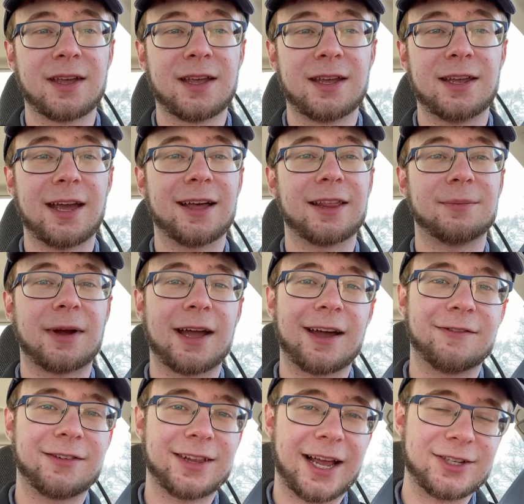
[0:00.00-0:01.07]
Yeah, they might
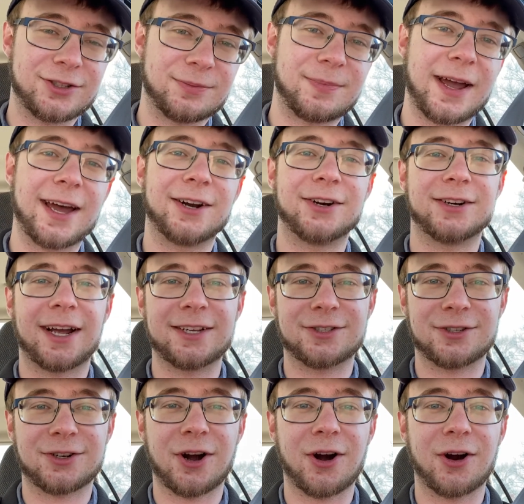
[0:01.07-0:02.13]
have a nicer bed or a
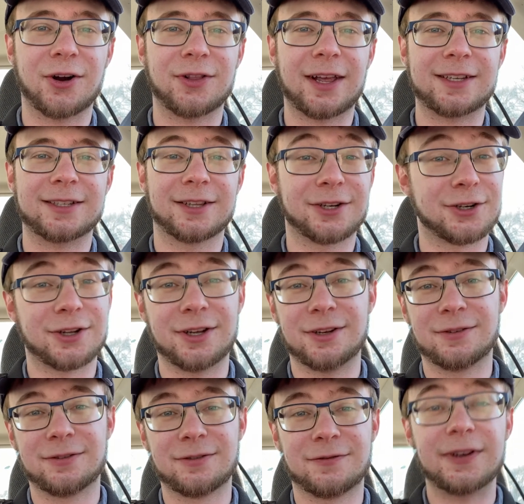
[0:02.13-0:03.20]
nicer car that's
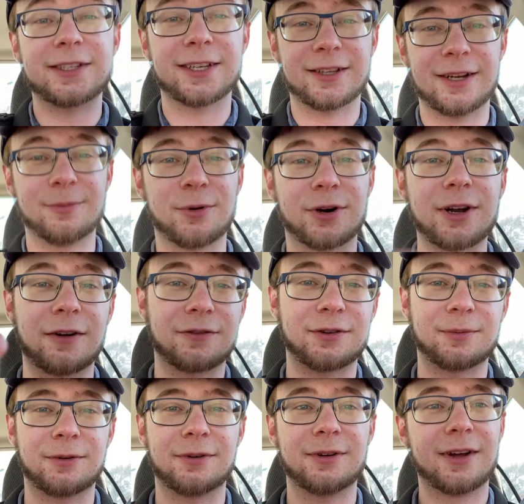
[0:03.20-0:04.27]
literally physically more
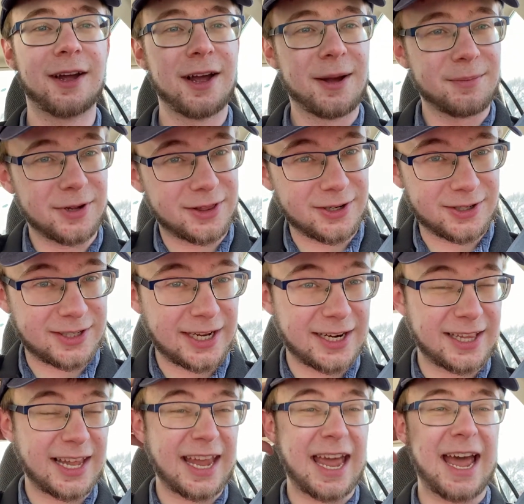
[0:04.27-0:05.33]
comfortable, but their
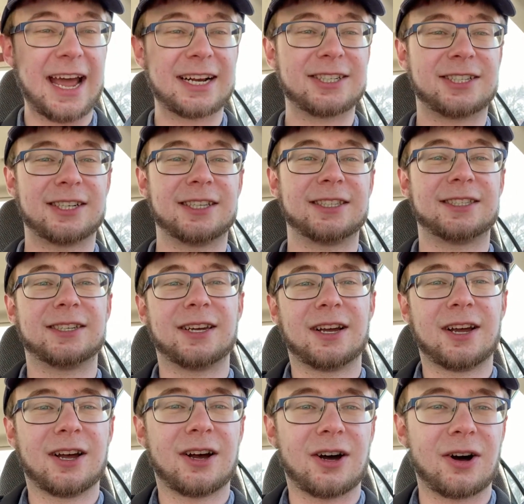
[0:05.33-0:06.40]
day-to-day actions
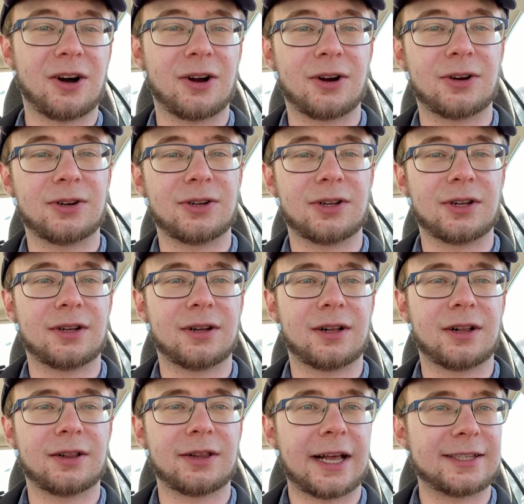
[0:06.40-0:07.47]
are
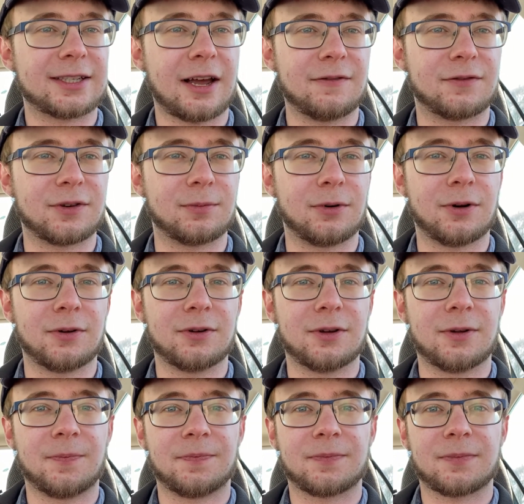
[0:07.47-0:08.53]
less comfortable.
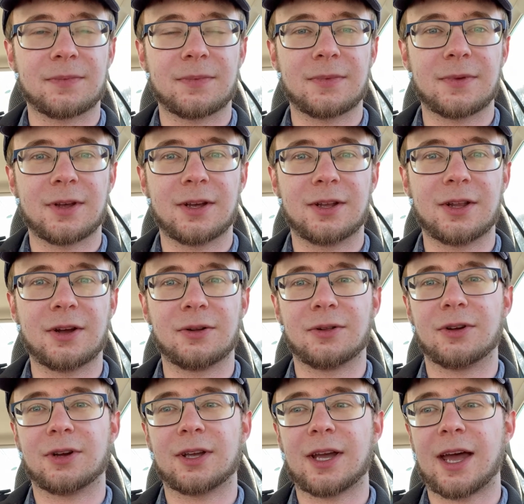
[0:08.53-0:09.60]
Now
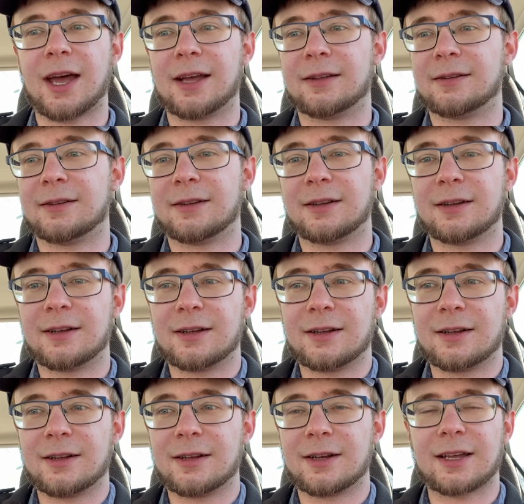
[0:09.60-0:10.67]
look at,
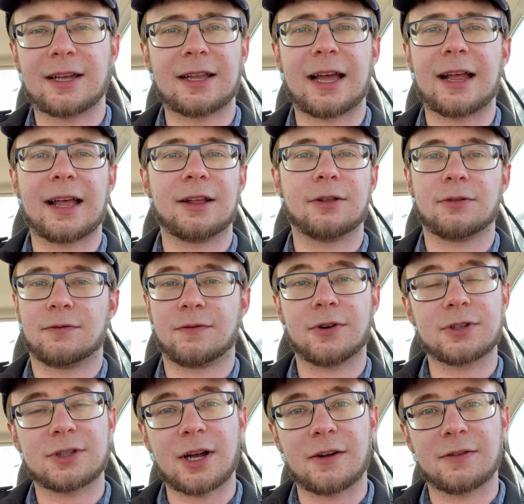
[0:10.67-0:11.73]
again,
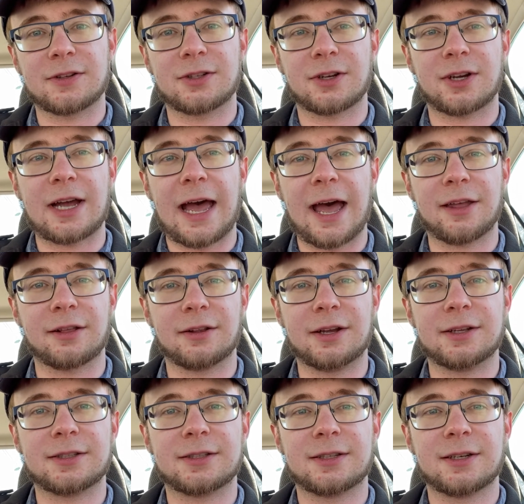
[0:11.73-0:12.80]
first off, let's look at
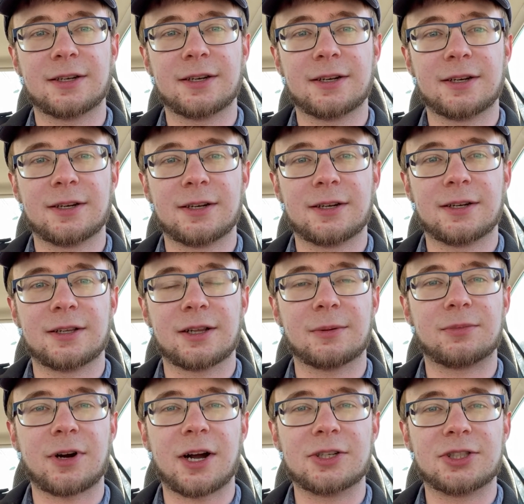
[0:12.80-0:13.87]
athletes.
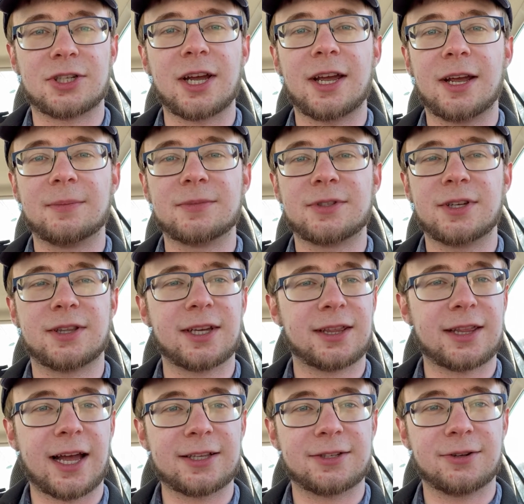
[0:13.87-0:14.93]
LeBron James, you
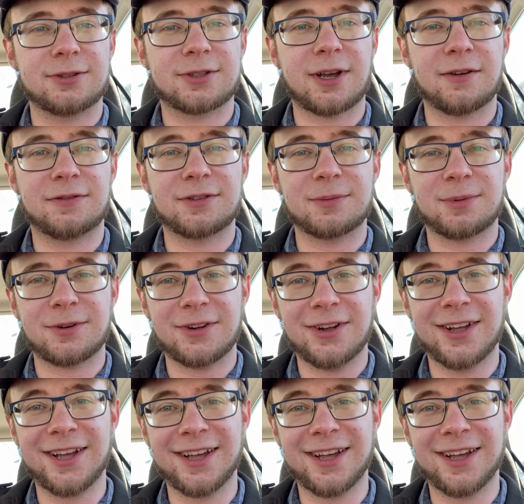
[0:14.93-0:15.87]
think that dude's comfortable?